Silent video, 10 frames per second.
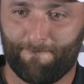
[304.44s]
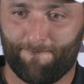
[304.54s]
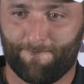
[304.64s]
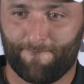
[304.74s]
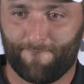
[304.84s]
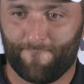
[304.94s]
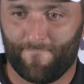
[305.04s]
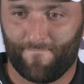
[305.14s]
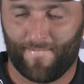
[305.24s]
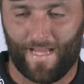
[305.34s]
to figure out?
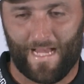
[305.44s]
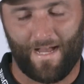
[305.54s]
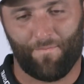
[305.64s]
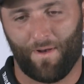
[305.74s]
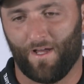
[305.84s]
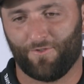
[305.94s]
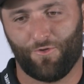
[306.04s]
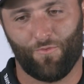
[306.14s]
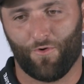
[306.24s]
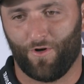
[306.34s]
today? I'm not
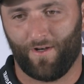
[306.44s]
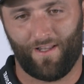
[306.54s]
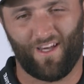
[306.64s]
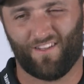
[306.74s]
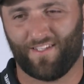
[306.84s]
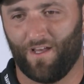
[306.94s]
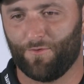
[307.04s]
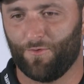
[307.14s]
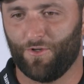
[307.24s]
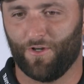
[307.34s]
too worried. A lot of
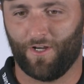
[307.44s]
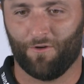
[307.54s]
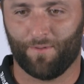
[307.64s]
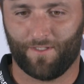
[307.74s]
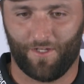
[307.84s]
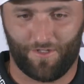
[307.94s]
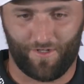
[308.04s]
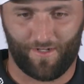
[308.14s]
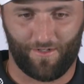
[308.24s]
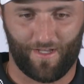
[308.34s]
times when you're in
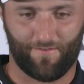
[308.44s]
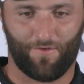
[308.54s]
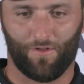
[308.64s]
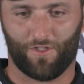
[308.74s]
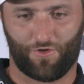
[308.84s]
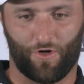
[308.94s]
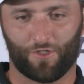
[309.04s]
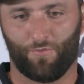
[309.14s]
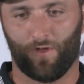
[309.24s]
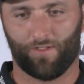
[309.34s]
competition and you have all these
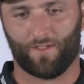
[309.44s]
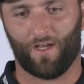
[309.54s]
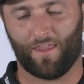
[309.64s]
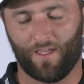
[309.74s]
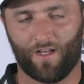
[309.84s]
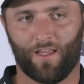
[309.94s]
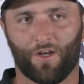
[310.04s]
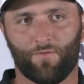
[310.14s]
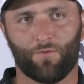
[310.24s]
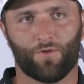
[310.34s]
crosswinds, I think a
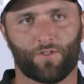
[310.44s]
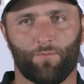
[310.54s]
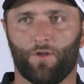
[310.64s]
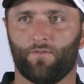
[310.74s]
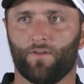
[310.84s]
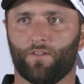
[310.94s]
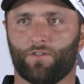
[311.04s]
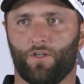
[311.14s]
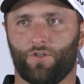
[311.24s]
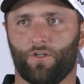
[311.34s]
lot of it was a bit of
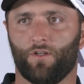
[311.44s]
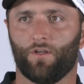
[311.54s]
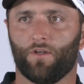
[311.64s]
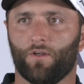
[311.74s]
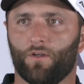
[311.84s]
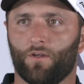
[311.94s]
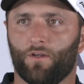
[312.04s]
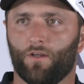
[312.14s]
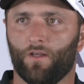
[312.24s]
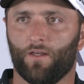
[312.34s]
indecision
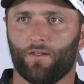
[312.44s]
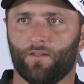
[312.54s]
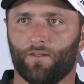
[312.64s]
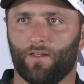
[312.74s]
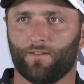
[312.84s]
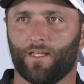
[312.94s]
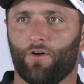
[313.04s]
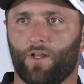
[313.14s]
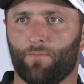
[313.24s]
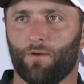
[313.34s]
and, and
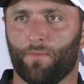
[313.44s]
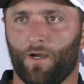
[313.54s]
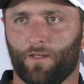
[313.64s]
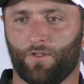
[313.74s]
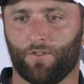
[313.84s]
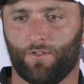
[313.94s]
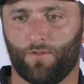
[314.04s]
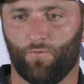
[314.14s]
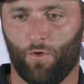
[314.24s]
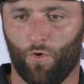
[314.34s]
doubt in my mind
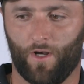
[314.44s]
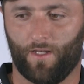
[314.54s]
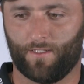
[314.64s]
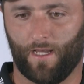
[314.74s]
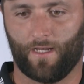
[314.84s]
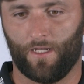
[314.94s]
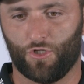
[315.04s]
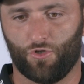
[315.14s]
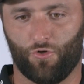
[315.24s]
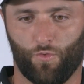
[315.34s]
because we weren't exactly
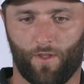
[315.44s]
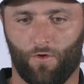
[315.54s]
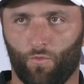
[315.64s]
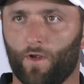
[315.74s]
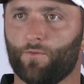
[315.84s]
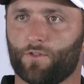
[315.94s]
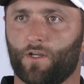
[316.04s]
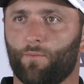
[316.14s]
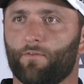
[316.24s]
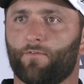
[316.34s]
sure where the wind was
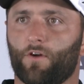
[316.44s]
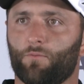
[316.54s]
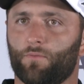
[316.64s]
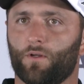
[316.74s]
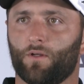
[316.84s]
coming from